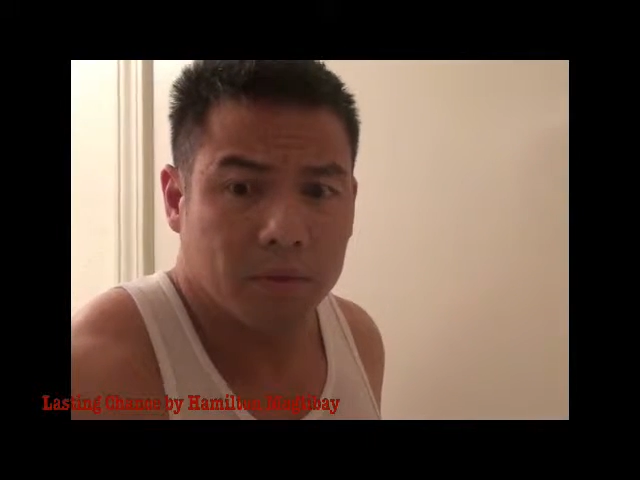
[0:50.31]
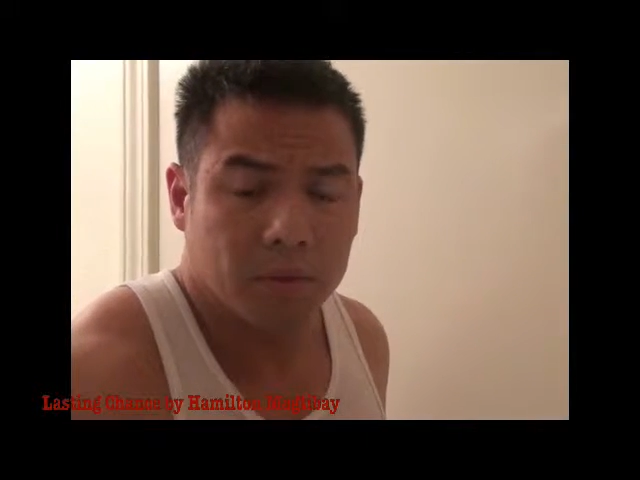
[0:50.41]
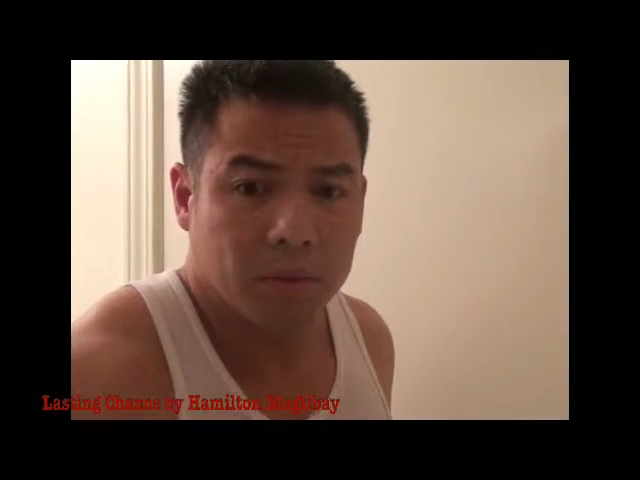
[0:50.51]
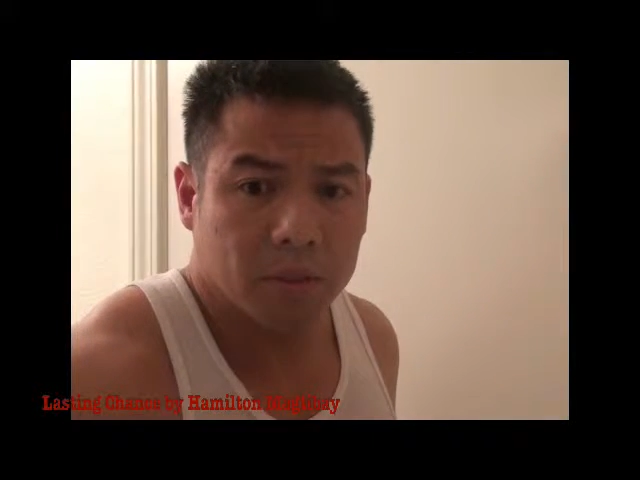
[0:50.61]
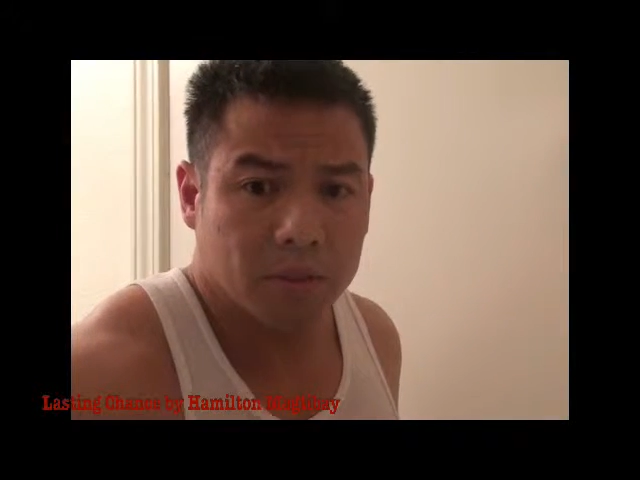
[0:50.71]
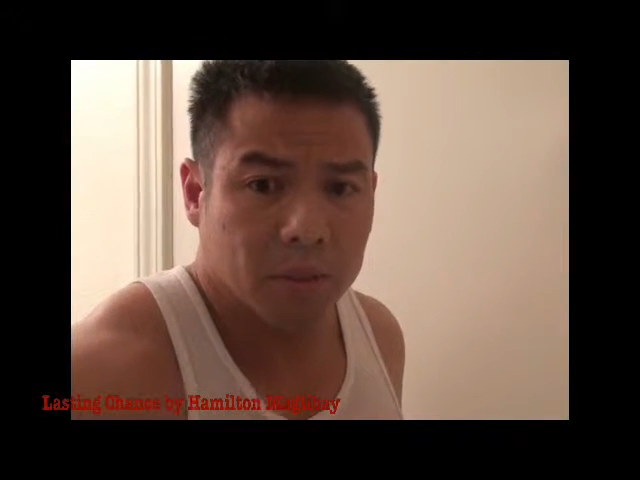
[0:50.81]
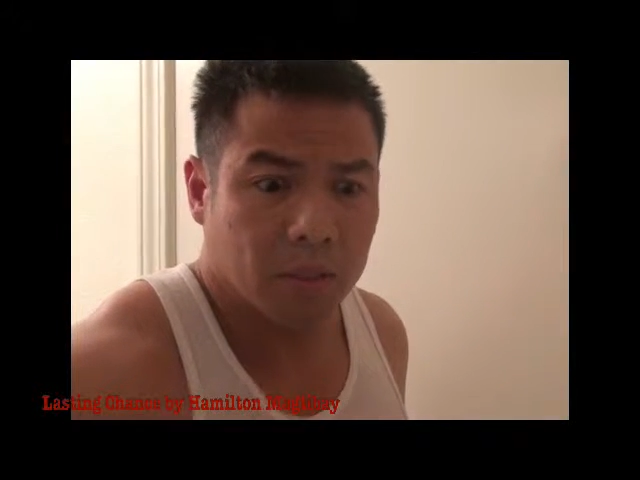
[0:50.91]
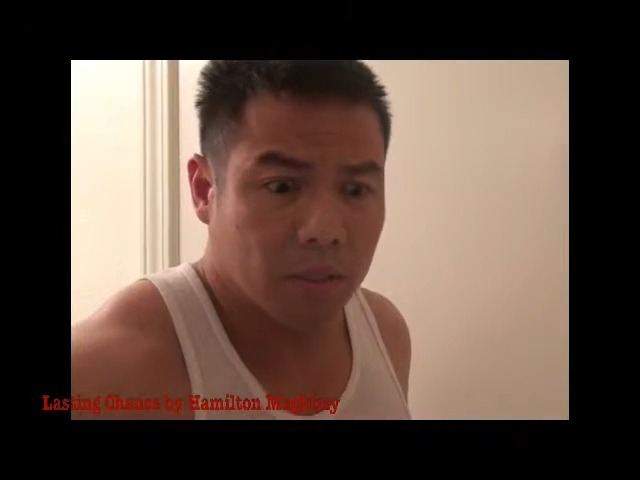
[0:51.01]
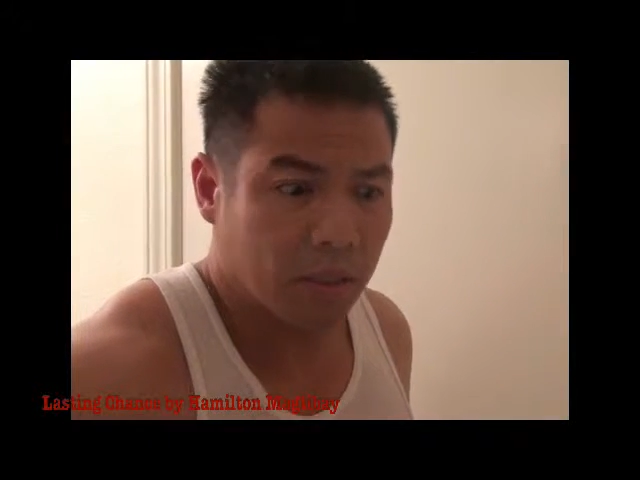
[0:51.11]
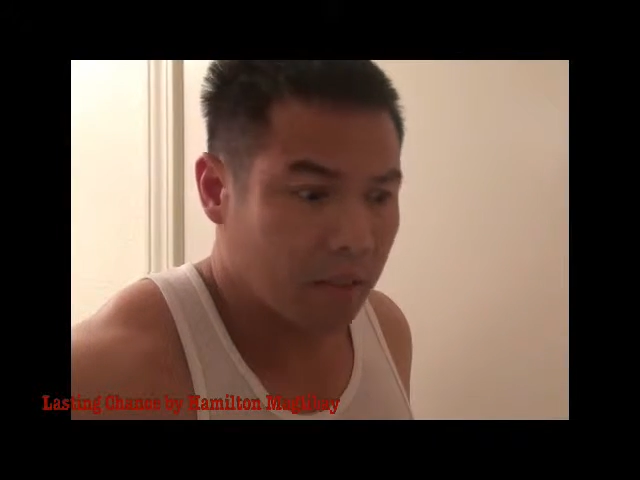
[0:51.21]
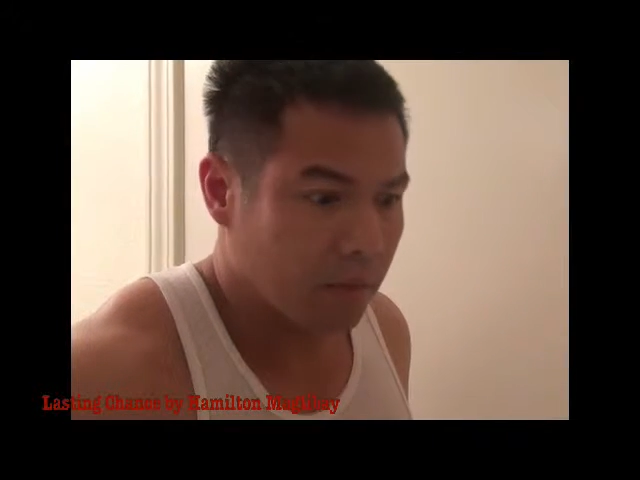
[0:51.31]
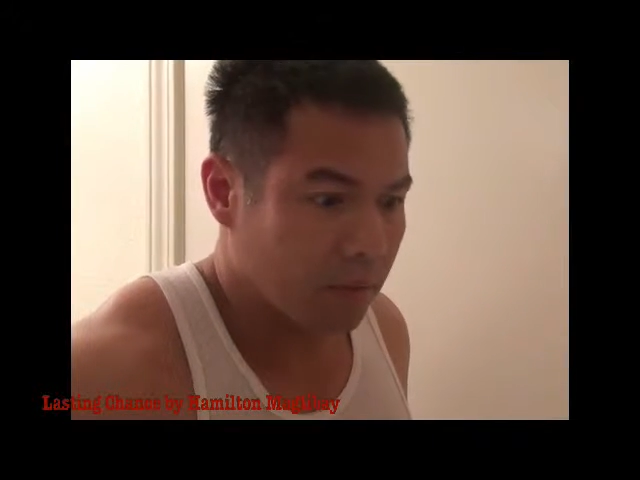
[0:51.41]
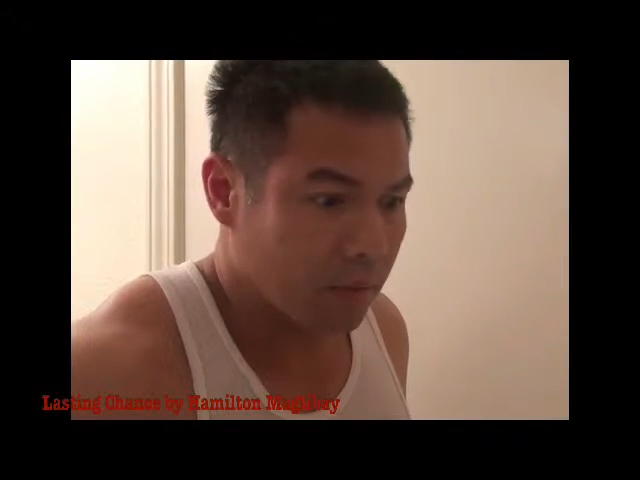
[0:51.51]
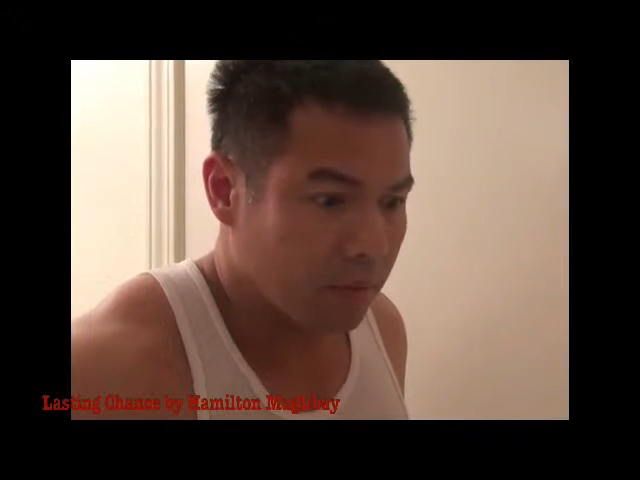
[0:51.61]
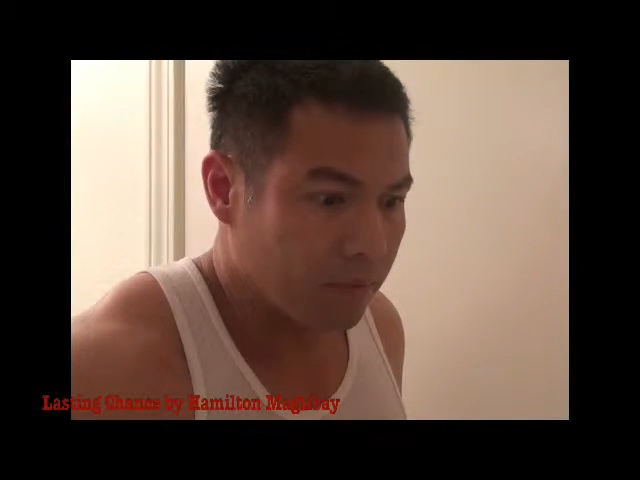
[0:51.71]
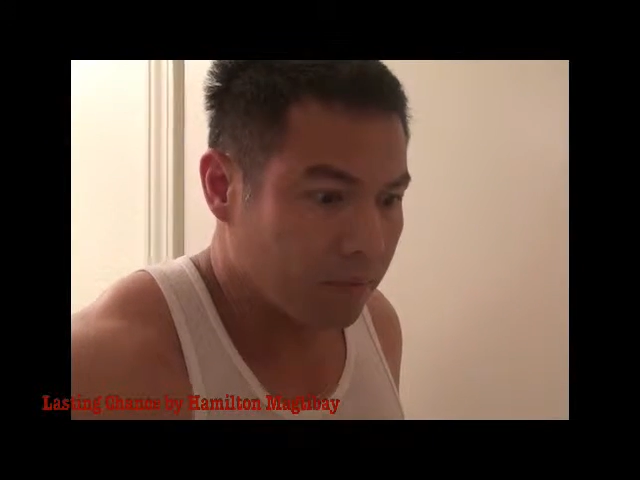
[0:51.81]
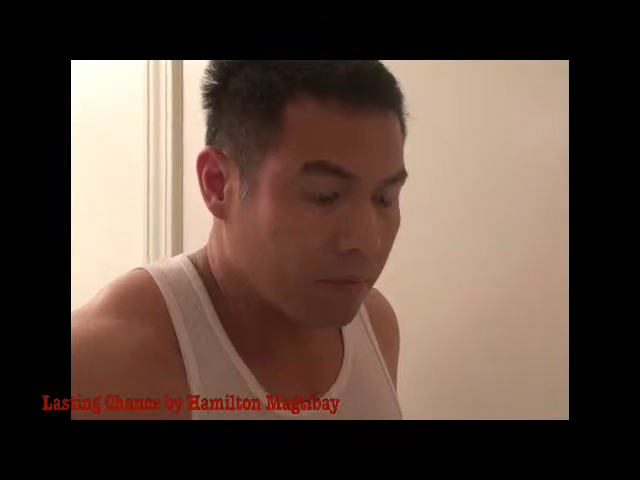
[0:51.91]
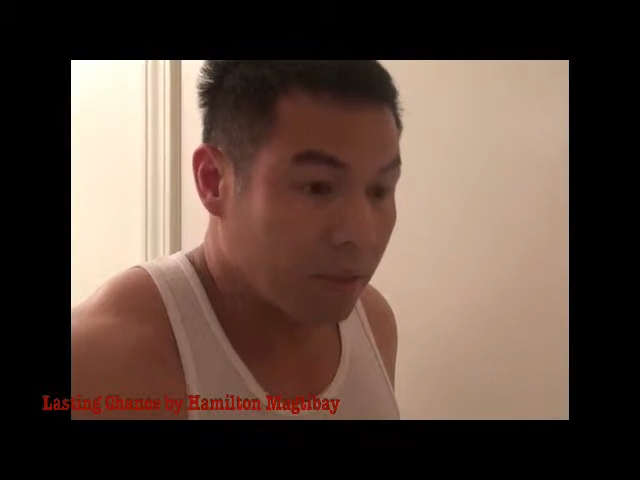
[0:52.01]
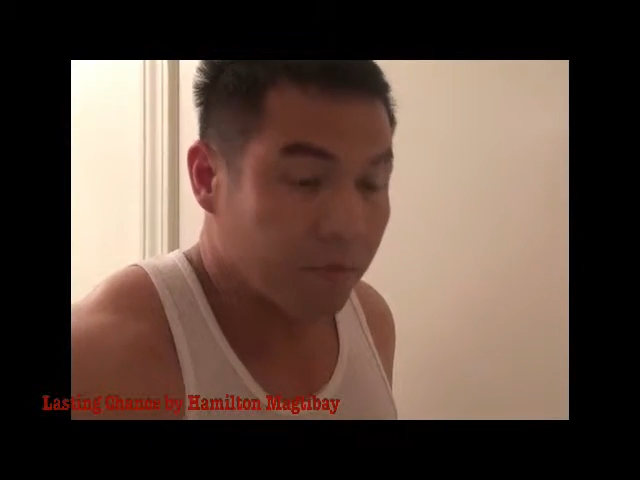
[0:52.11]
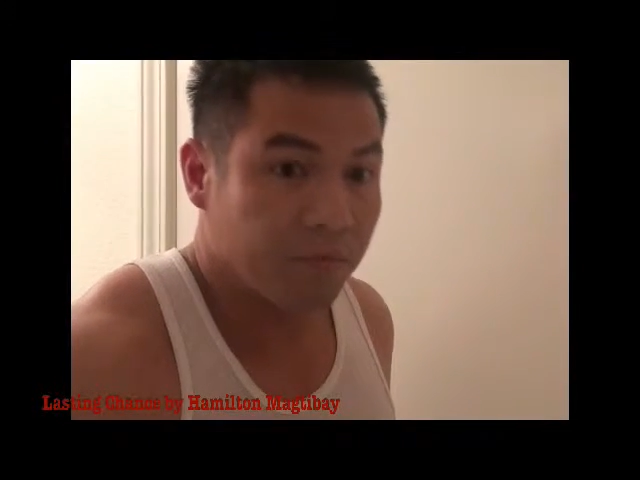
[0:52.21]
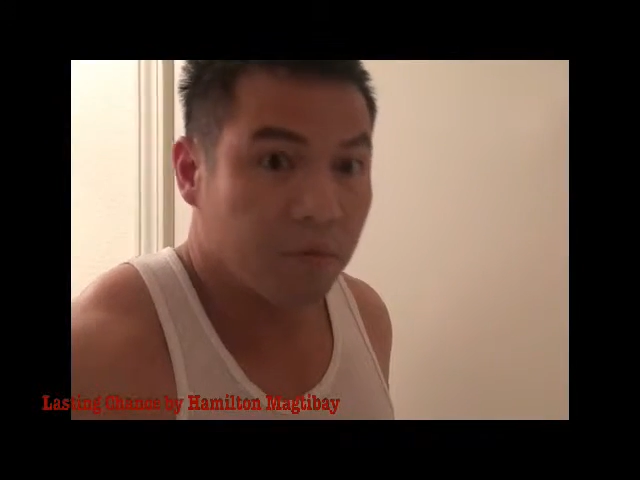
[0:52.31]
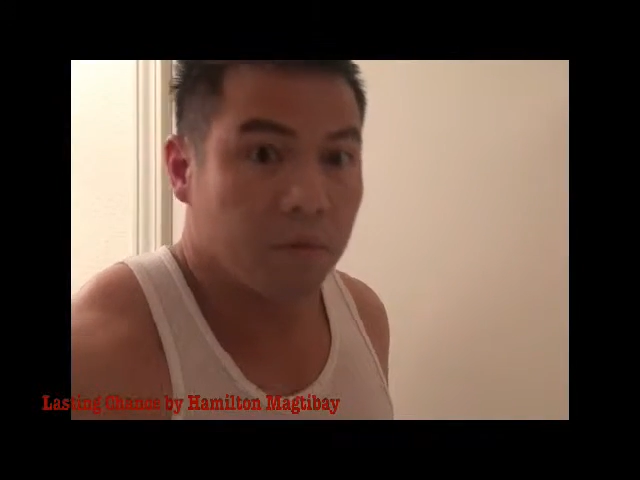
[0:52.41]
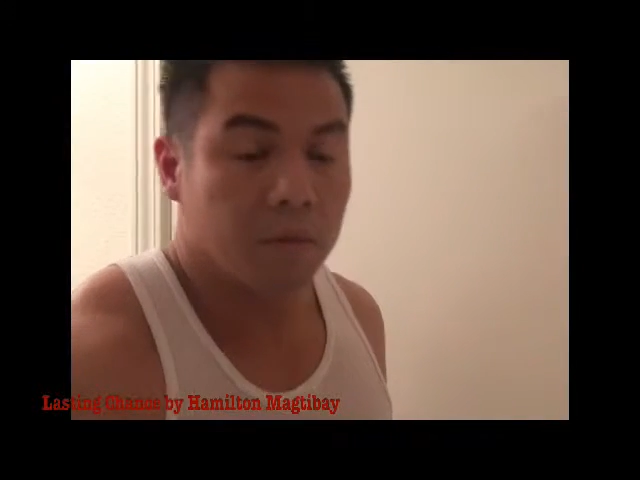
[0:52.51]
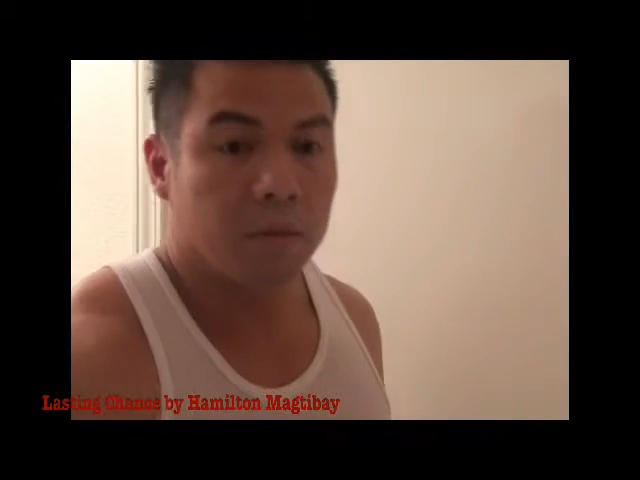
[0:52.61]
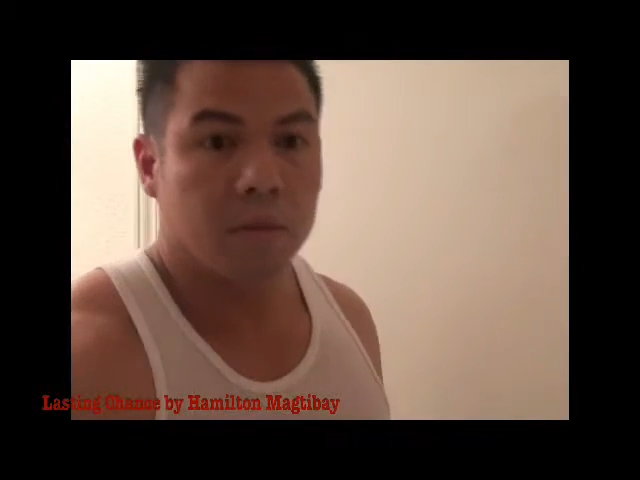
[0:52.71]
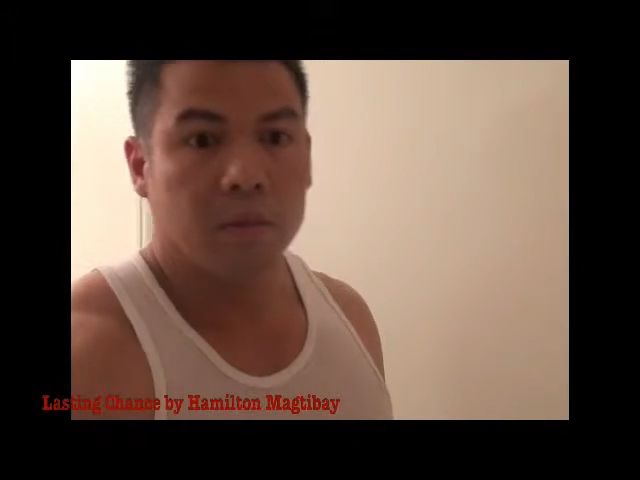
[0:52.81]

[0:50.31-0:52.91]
Shoy just shot at that with my iPhone.